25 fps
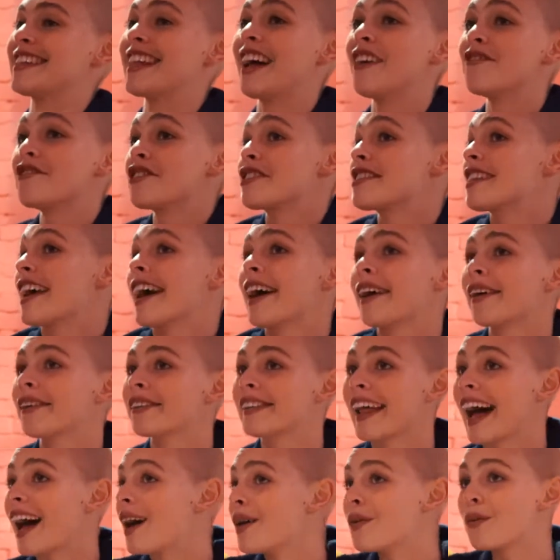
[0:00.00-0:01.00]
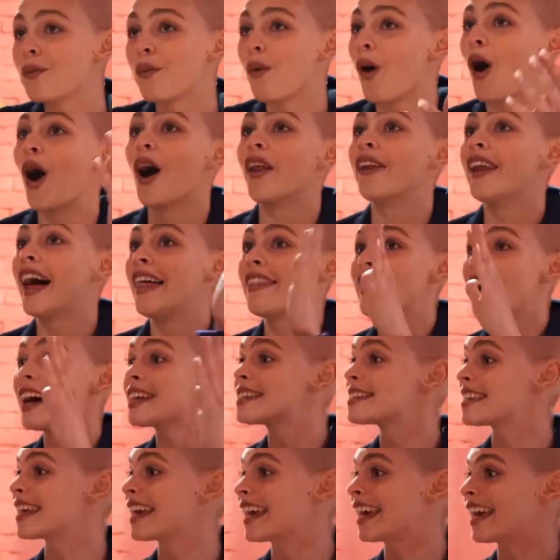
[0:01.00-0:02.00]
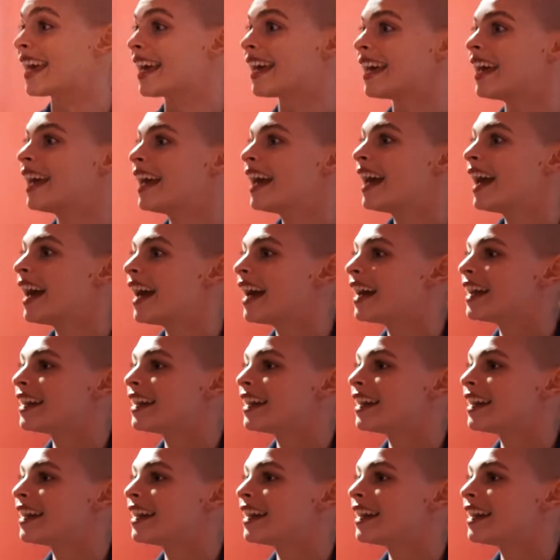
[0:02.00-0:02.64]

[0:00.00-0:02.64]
and I'm just like, that one. That one. It. And then